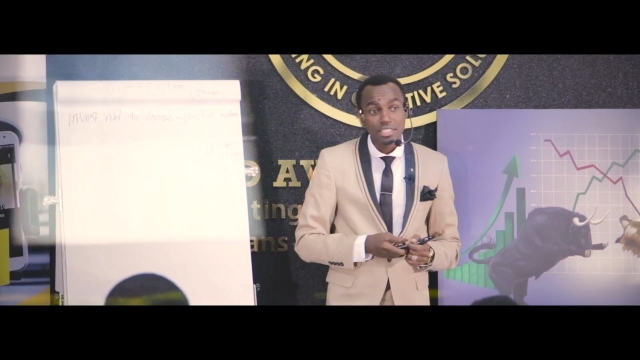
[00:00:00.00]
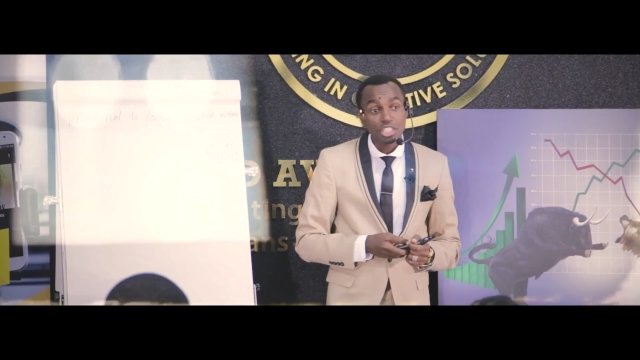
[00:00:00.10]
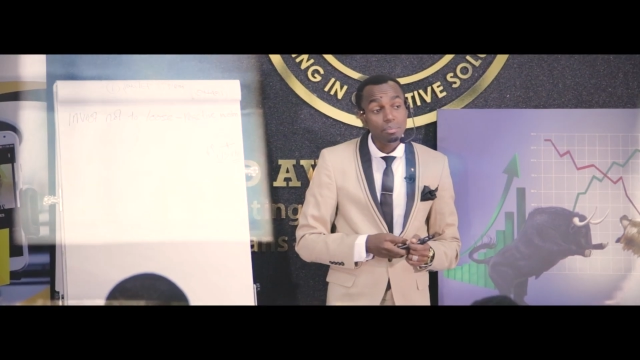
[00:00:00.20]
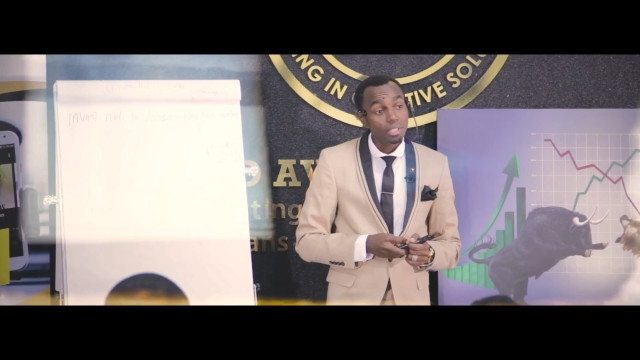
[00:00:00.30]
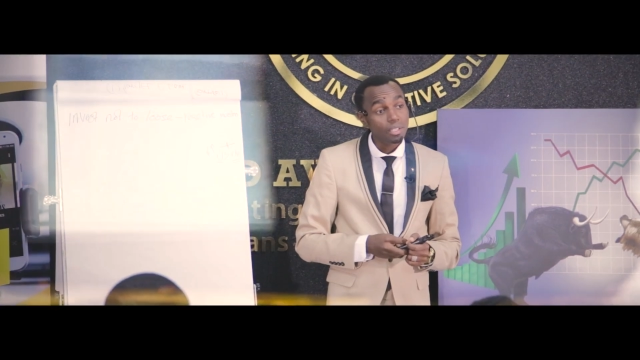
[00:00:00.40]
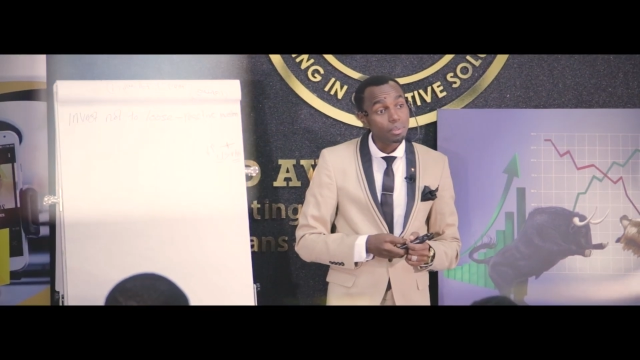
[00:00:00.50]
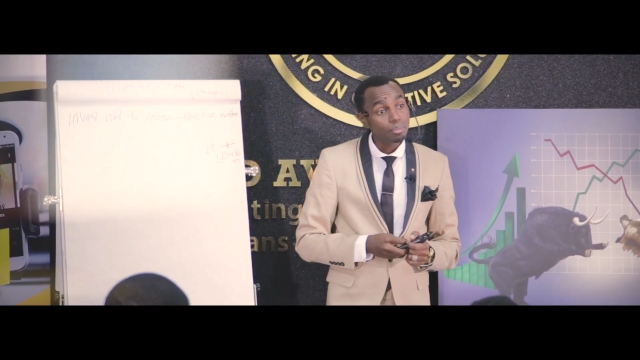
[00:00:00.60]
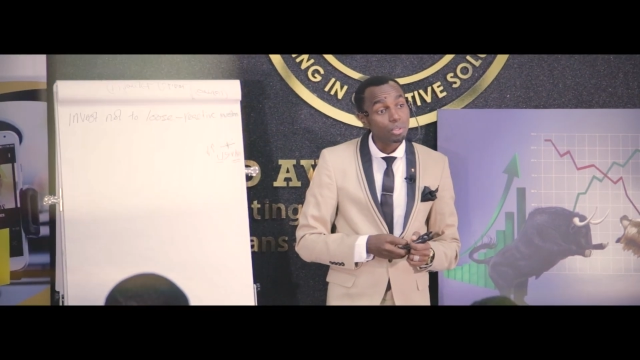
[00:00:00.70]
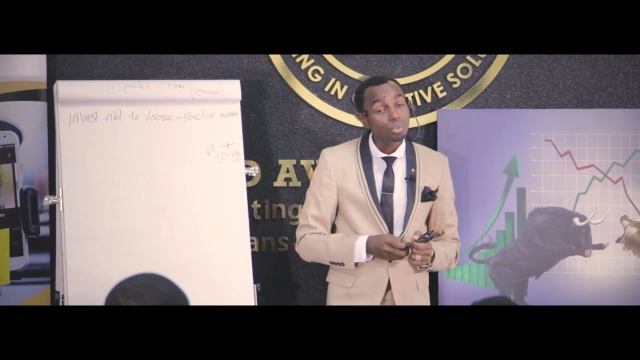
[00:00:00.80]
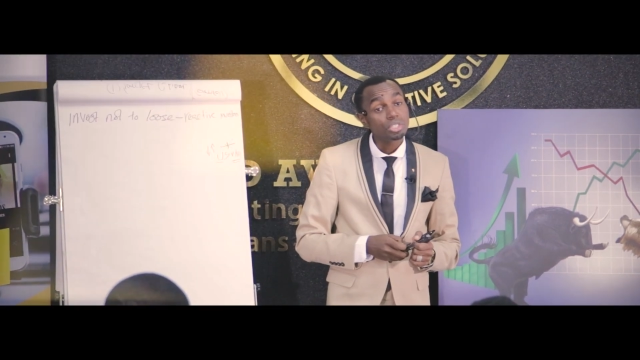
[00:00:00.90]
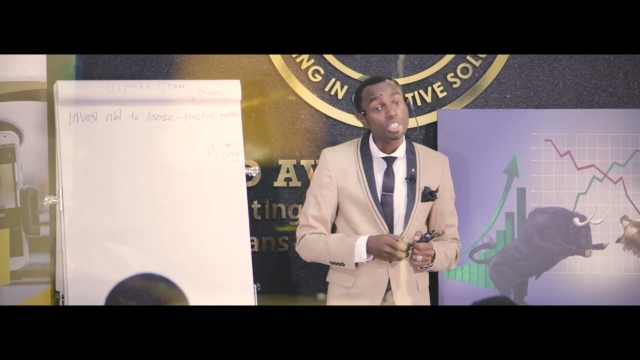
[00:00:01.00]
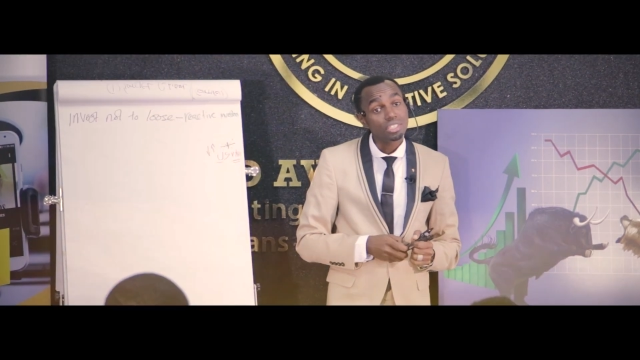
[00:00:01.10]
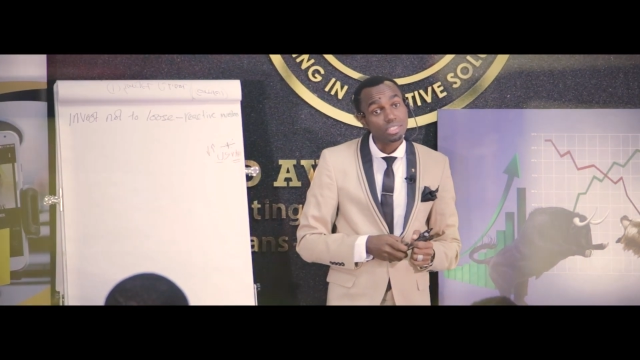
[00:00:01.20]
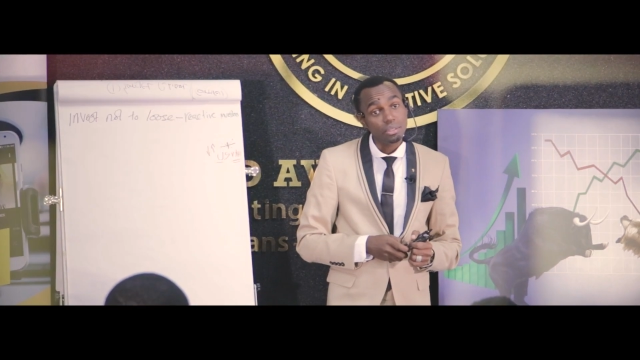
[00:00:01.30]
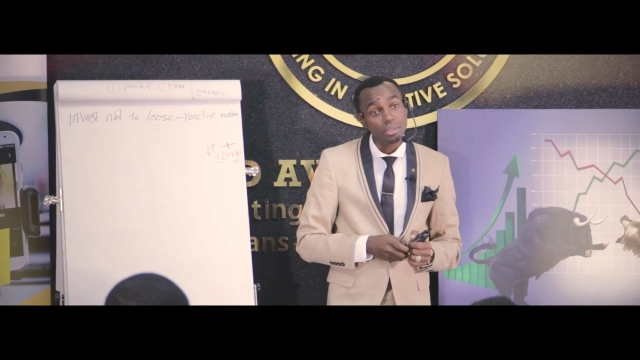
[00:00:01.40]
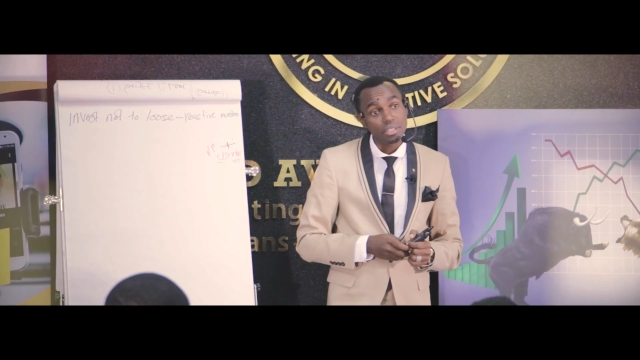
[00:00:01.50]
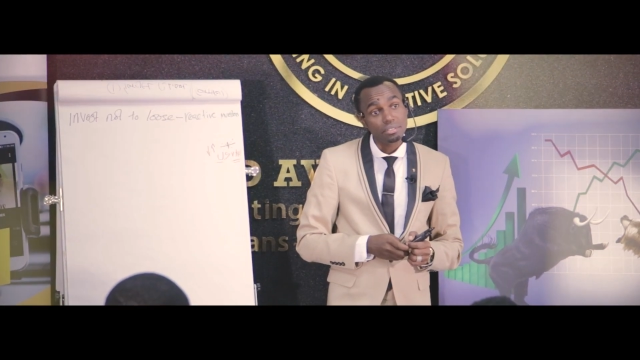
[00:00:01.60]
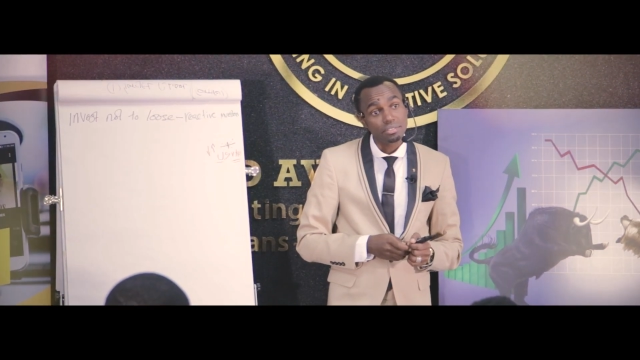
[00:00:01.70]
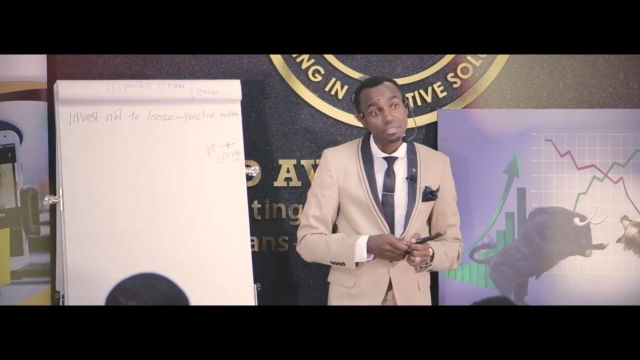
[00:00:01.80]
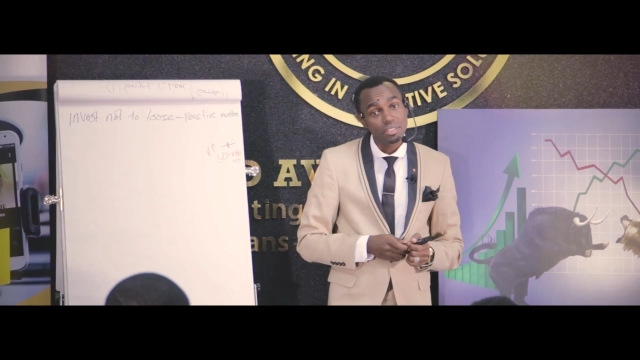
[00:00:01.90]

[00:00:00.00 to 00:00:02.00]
Sheep are the people who chase the wave.